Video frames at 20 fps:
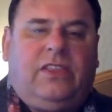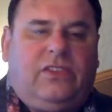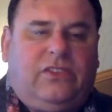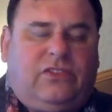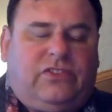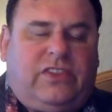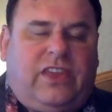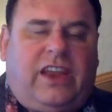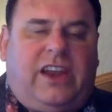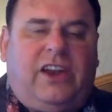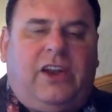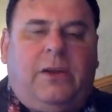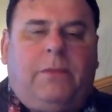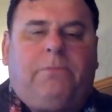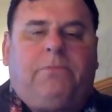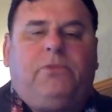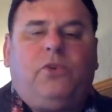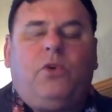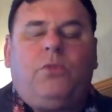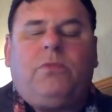Senator
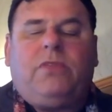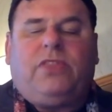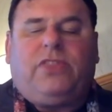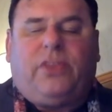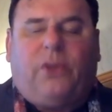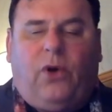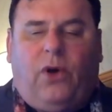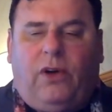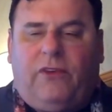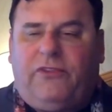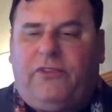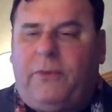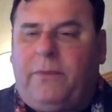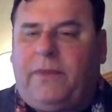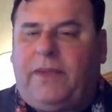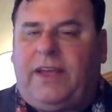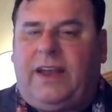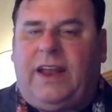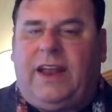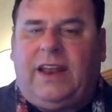Blumenthal
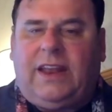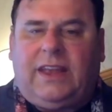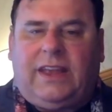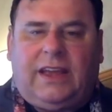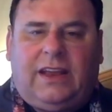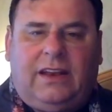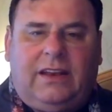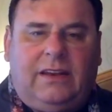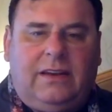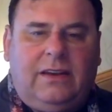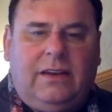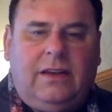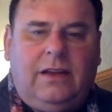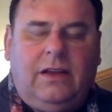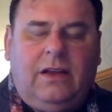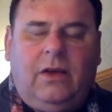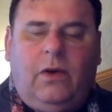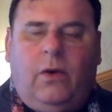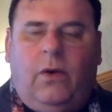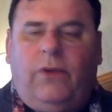from Connecticut,
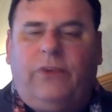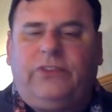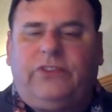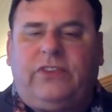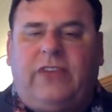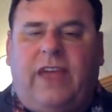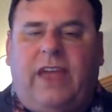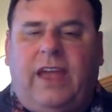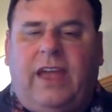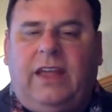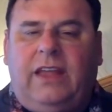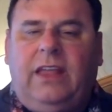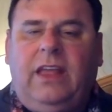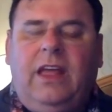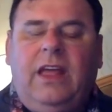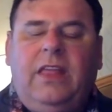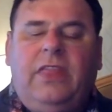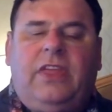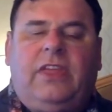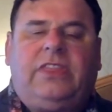all
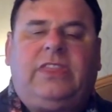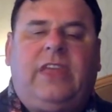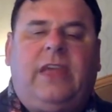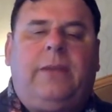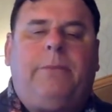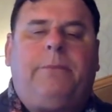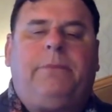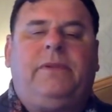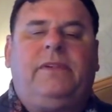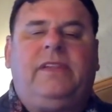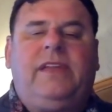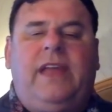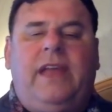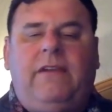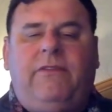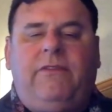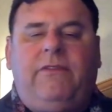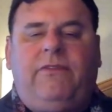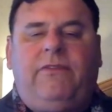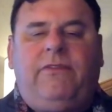saying that they
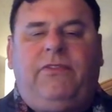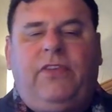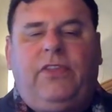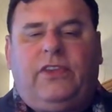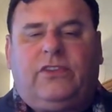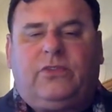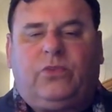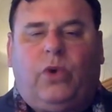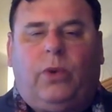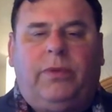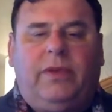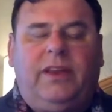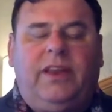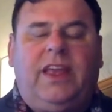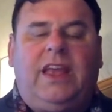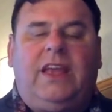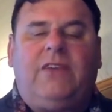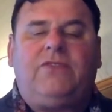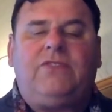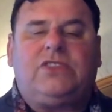believe this
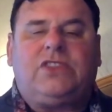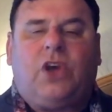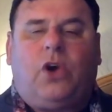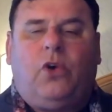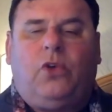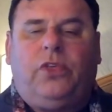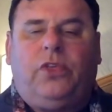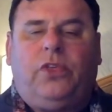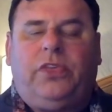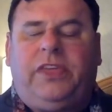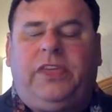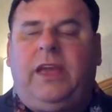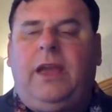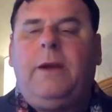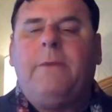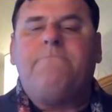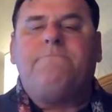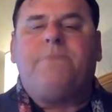woman, even though the